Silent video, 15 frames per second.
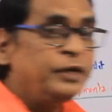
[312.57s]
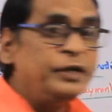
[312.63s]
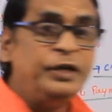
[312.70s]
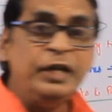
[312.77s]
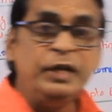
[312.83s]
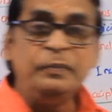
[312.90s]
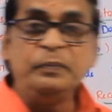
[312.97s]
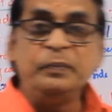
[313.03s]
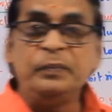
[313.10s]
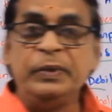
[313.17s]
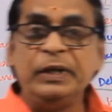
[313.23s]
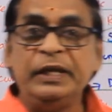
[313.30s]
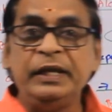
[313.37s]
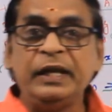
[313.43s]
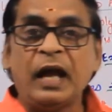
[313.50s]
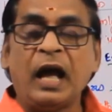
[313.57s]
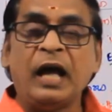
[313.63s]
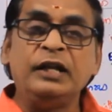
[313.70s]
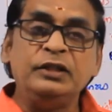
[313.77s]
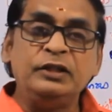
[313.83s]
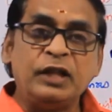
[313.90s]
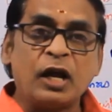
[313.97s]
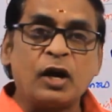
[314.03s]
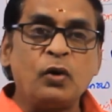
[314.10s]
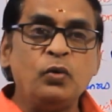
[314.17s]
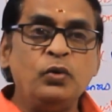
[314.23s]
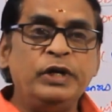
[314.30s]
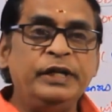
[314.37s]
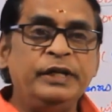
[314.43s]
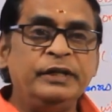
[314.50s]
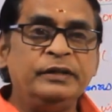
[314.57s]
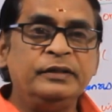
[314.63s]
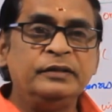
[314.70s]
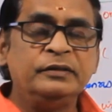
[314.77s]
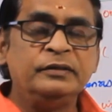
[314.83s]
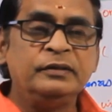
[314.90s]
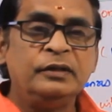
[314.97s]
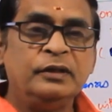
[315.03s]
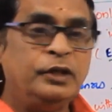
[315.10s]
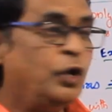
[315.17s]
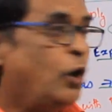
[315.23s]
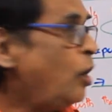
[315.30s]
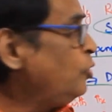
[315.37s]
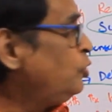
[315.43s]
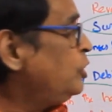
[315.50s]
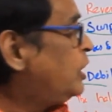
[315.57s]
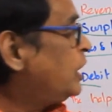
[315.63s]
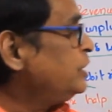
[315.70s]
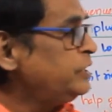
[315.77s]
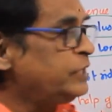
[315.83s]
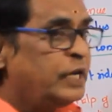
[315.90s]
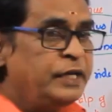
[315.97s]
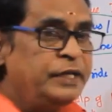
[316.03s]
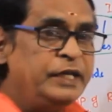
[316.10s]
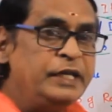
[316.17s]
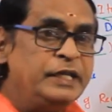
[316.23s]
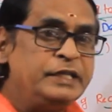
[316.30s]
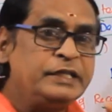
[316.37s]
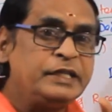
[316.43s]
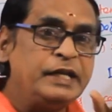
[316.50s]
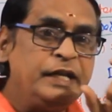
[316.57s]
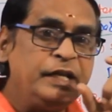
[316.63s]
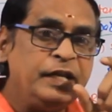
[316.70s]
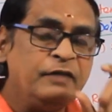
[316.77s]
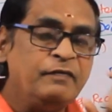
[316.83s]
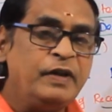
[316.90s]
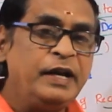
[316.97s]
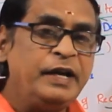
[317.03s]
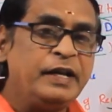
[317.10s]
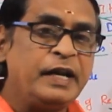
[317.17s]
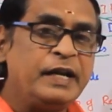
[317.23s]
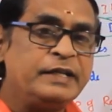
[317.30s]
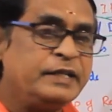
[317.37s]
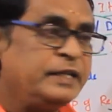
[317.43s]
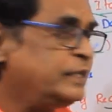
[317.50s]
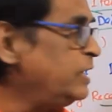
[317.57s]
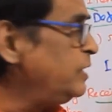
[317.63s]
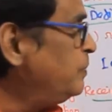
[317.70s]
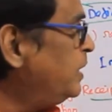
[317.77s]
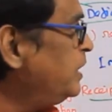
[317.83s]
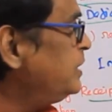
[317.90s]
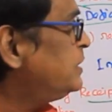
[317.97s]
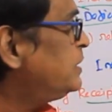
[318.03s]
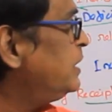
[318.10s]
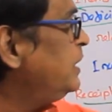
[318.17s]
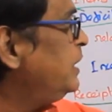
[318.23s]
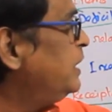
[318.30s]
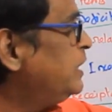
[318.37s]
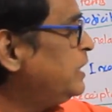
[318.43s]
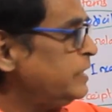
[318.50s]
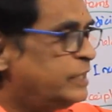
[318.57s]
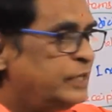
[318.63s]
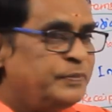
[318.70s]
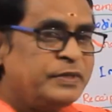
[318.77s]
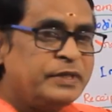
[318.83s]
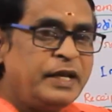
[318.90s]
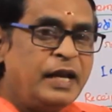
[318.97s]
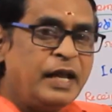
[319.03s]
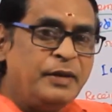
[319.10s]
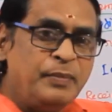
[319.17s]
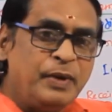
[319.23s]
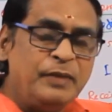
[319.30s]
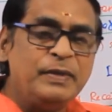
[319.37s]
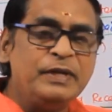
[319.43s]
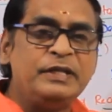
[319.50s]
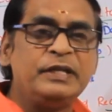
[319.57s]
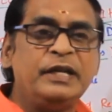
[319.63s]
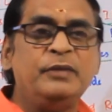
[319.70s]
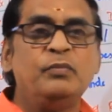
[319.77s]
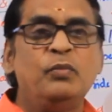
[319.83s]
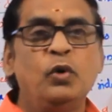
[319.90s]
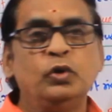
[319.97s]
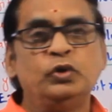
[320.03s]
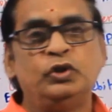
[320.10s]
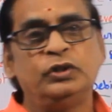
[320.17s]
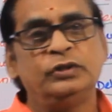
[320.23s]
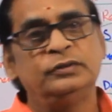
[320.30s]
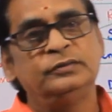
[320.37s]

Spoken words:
deeply and thoroughly. You have to consider each and every transaction mentioned in receipt side and payment side both.